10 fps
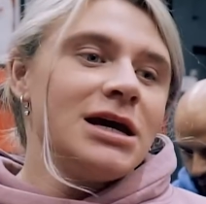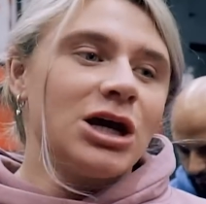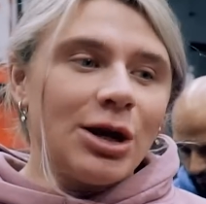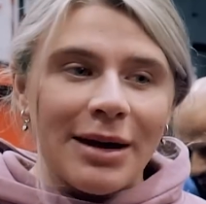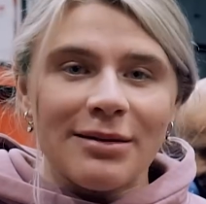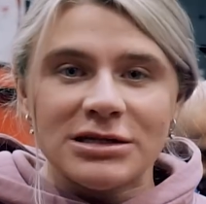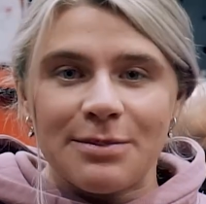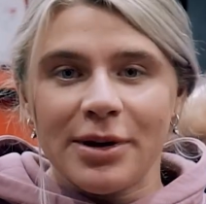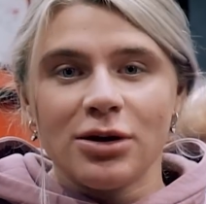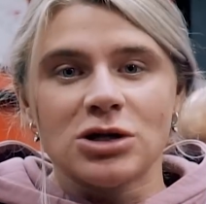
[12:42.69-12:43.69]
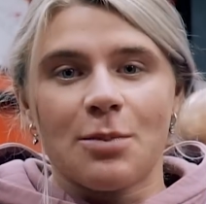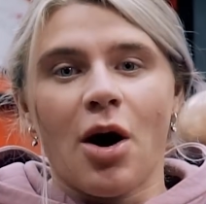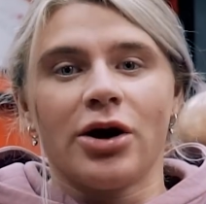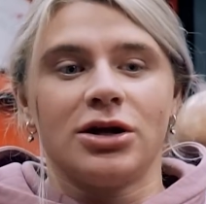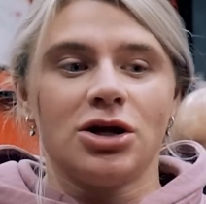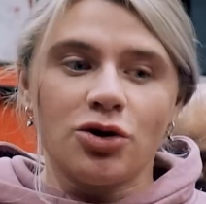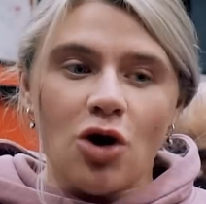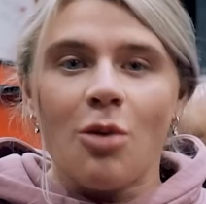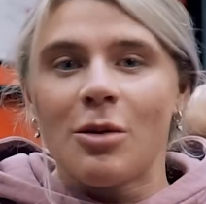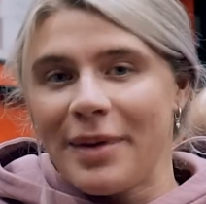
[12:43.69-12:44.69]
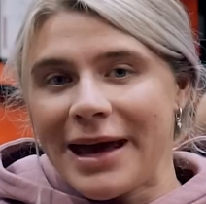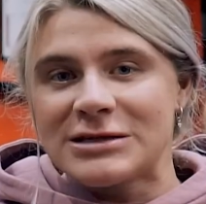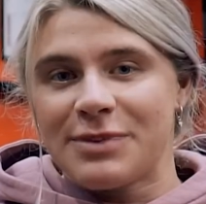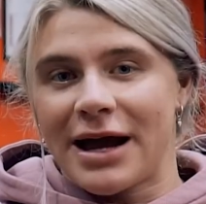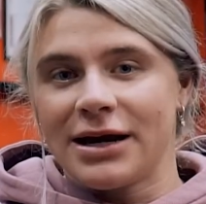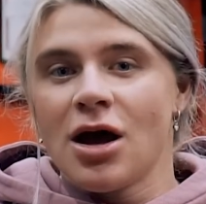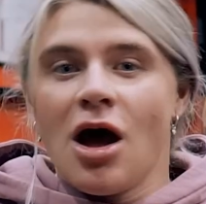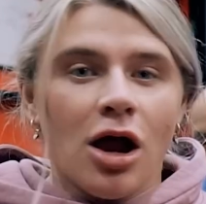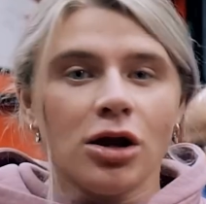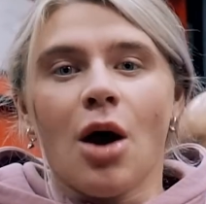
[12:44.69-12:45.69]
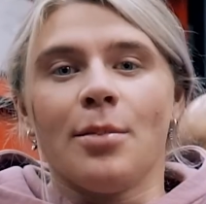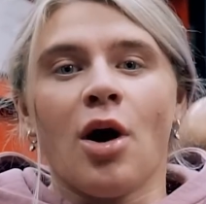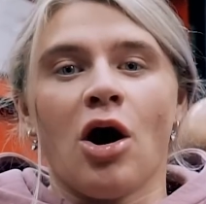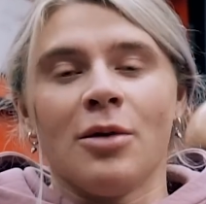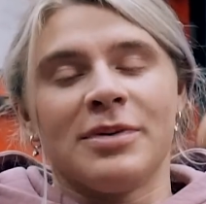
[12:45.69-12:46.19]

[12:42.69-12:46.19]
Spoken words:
You're going to be able to build upon your normal base plan a lot more,